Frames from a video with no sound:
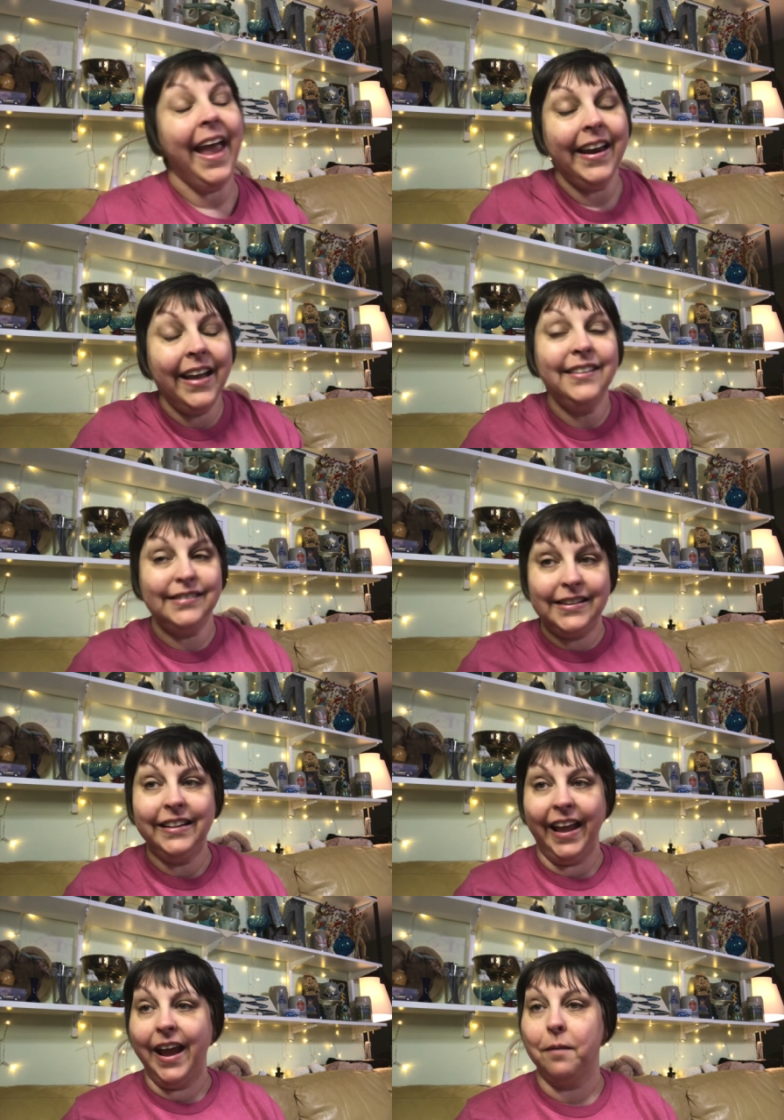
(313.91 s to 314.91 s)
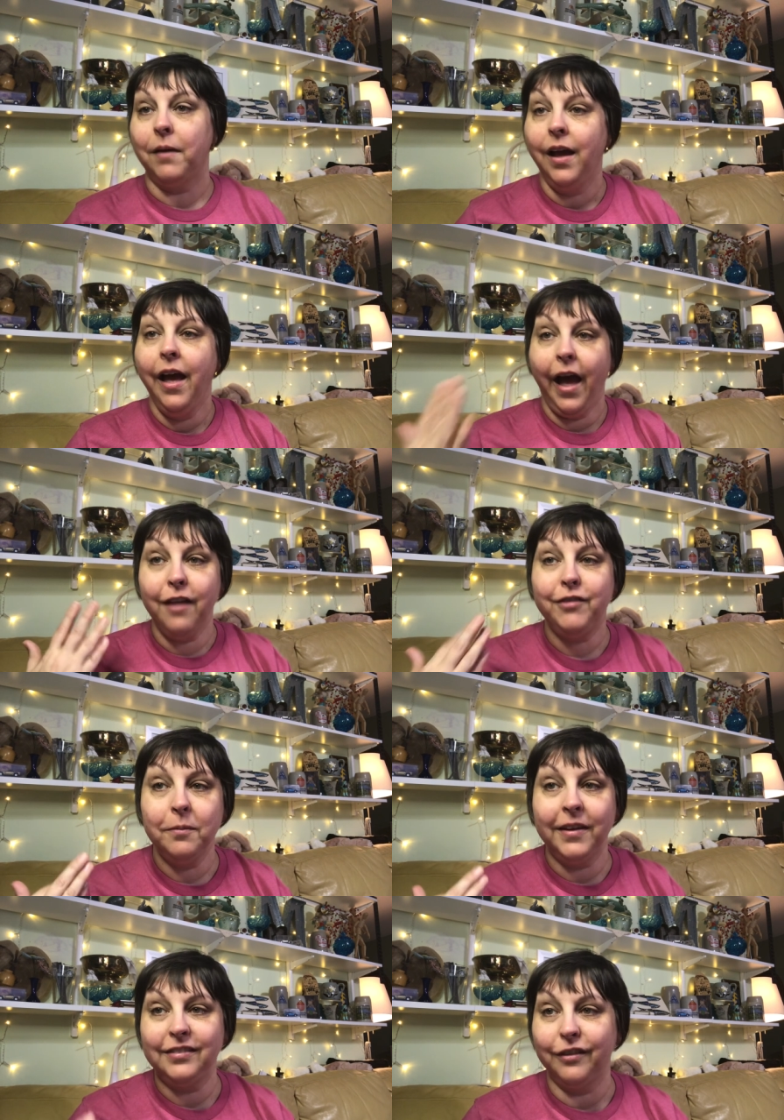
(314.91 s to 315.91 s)
and I still am. I feel
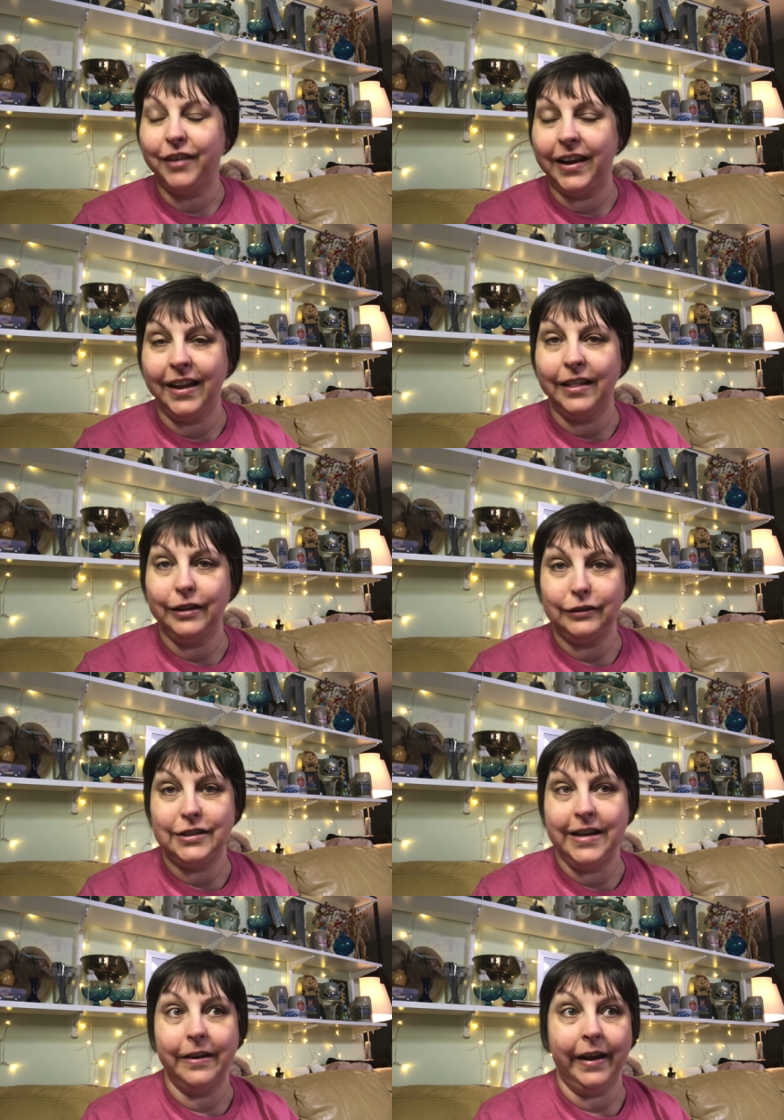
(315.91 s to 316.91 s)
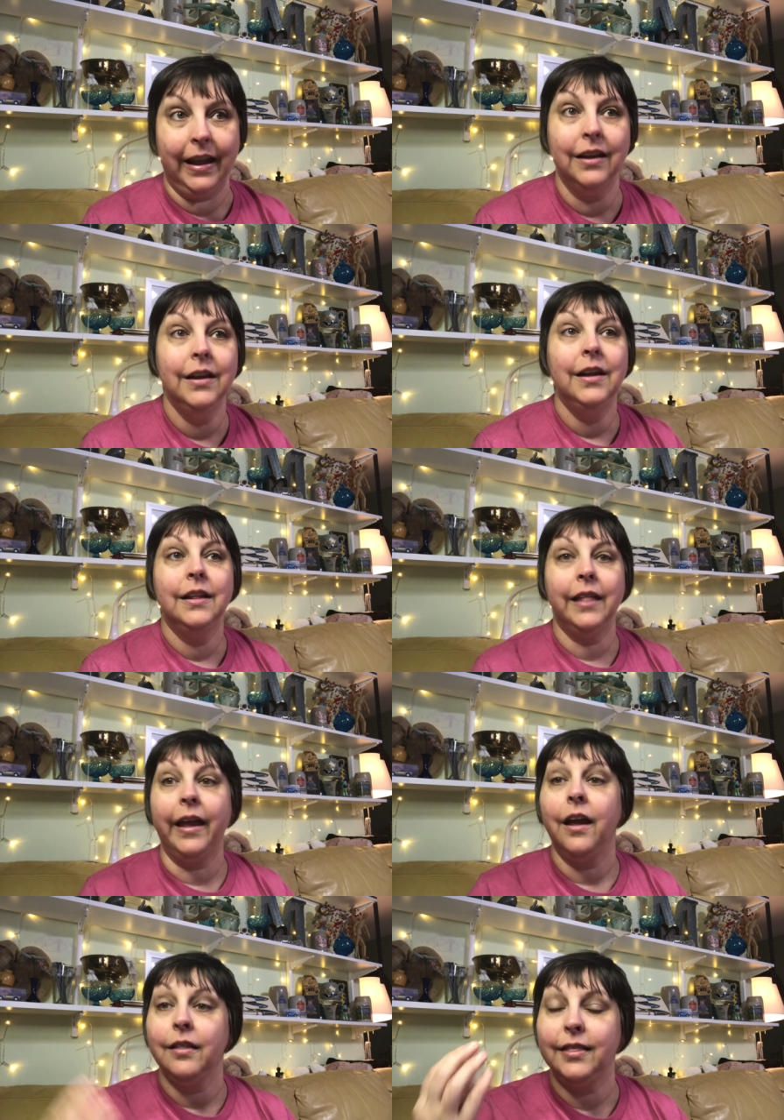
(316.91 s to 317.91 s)
myself getting a little teary.
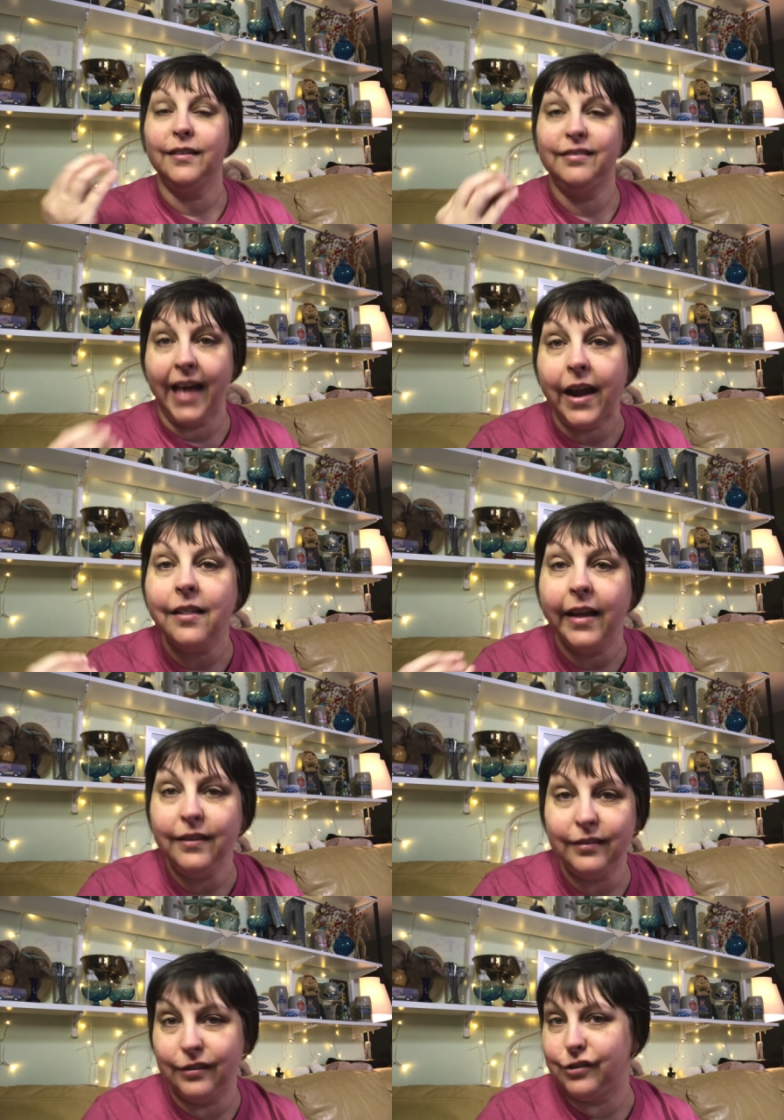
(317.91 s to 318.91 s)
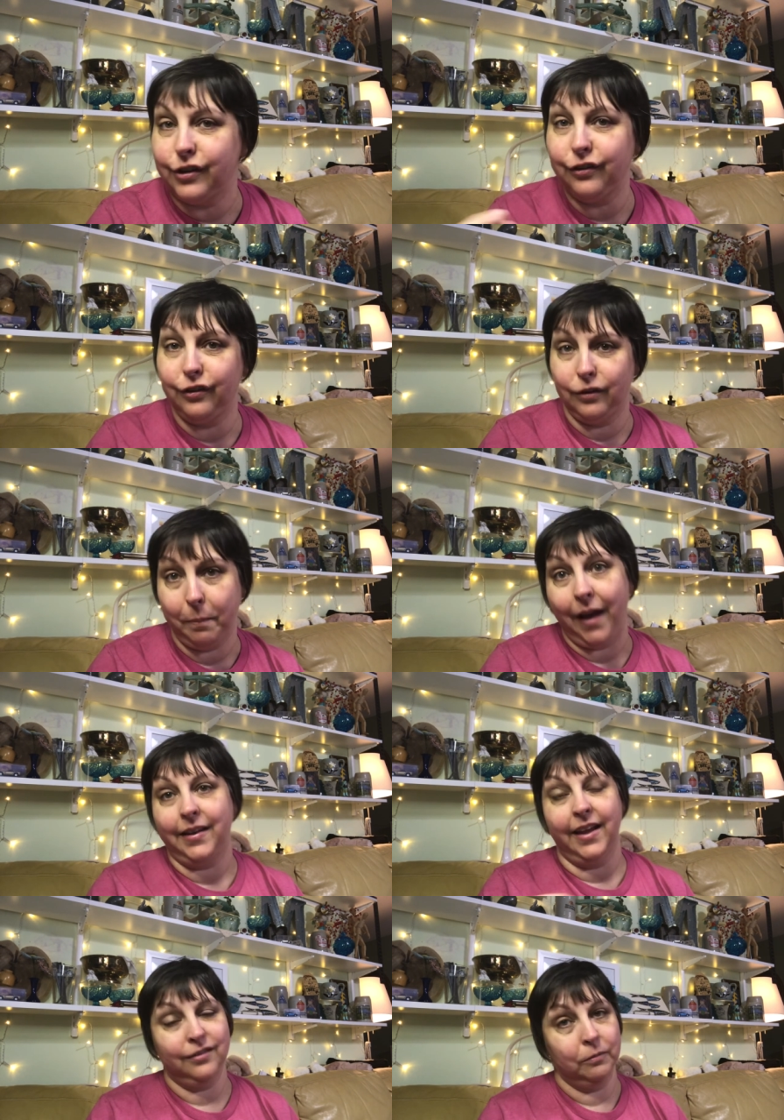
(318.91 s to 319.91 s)
Like the Satellite Sisters is the
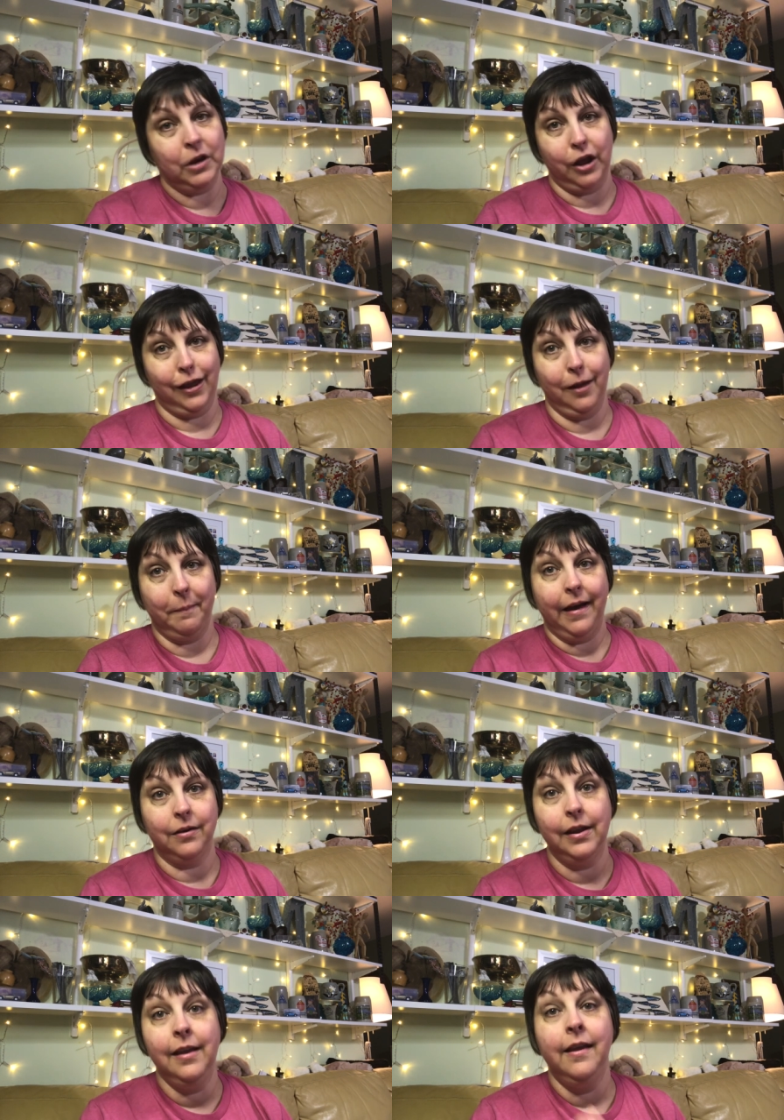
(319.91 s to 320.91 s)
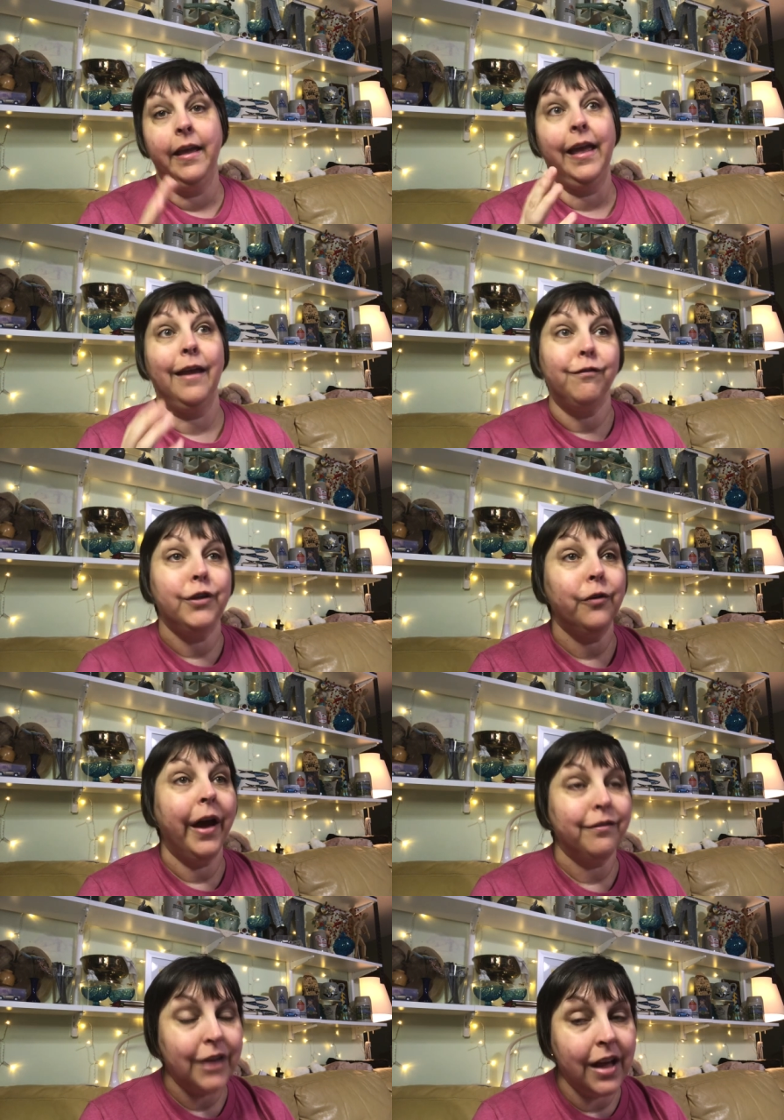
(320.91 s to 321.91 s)
podcast I'm talking about. If you
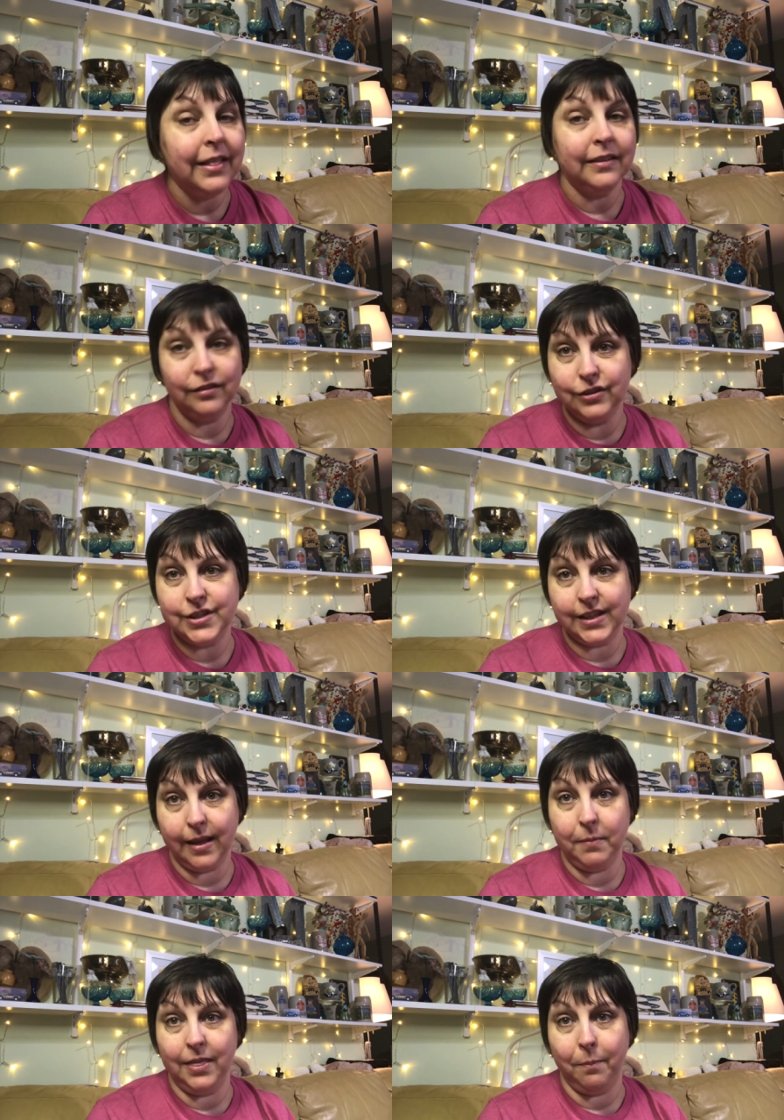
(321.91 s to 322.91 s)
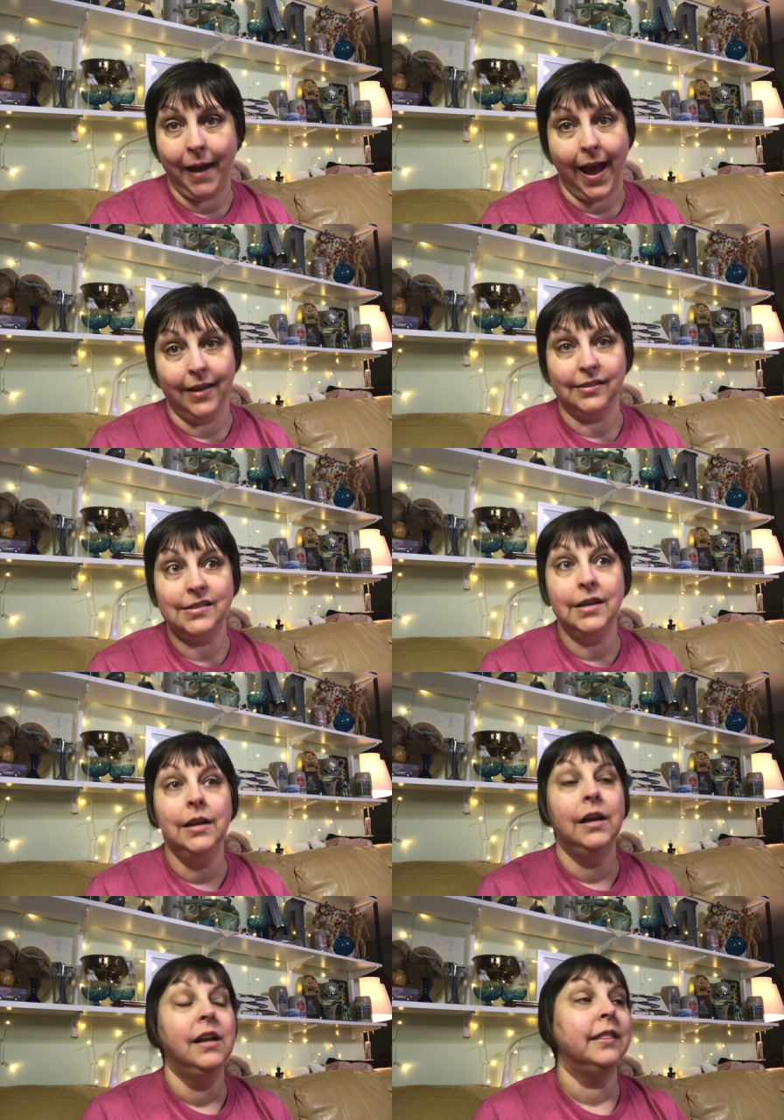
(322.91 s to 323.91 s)
have not listened to them in the past,
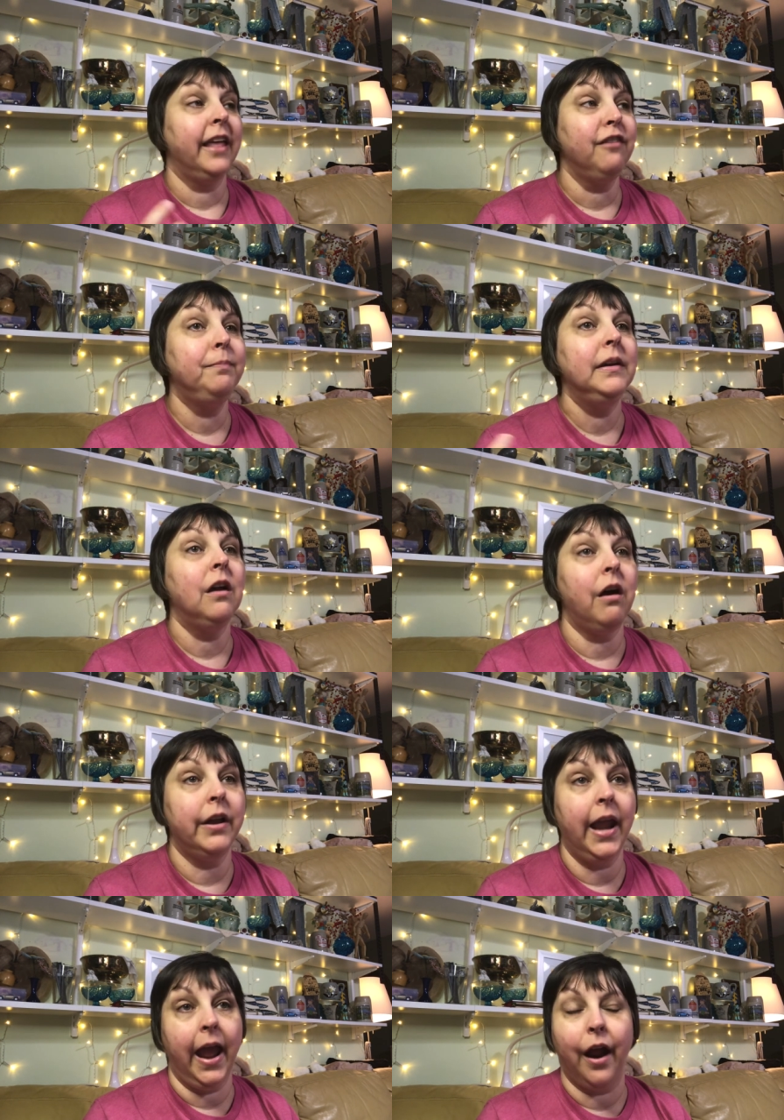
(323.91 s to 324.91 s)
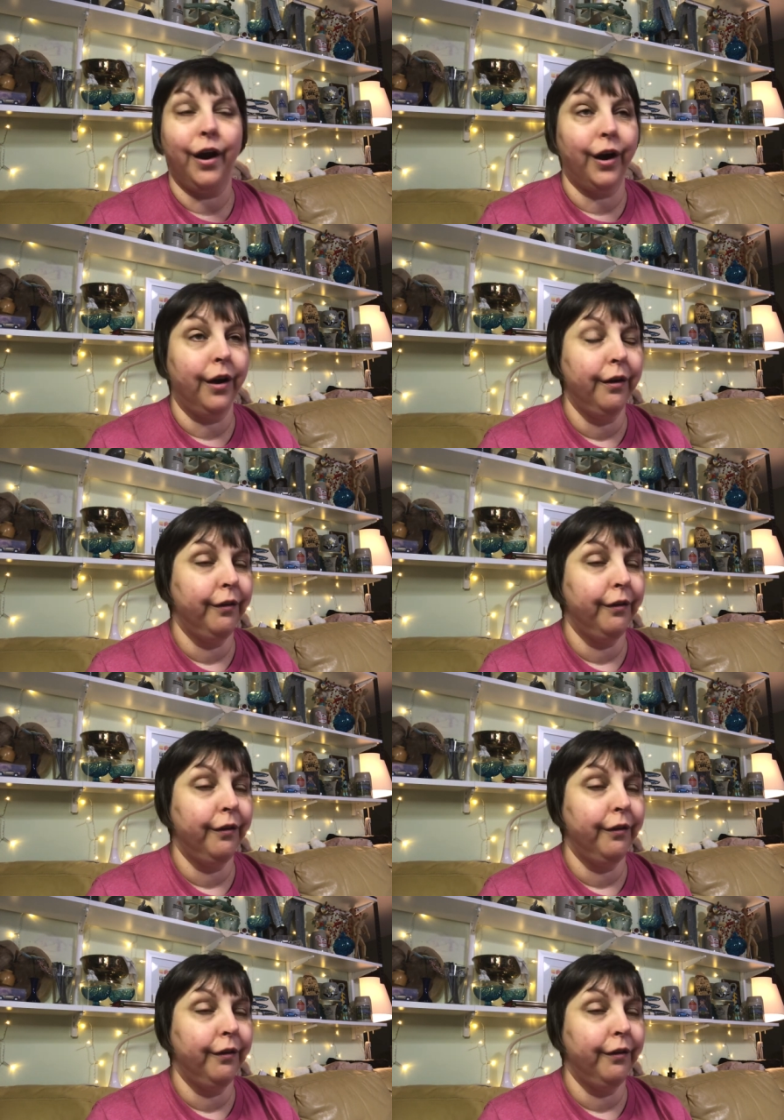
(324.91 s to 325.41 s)
they've been on air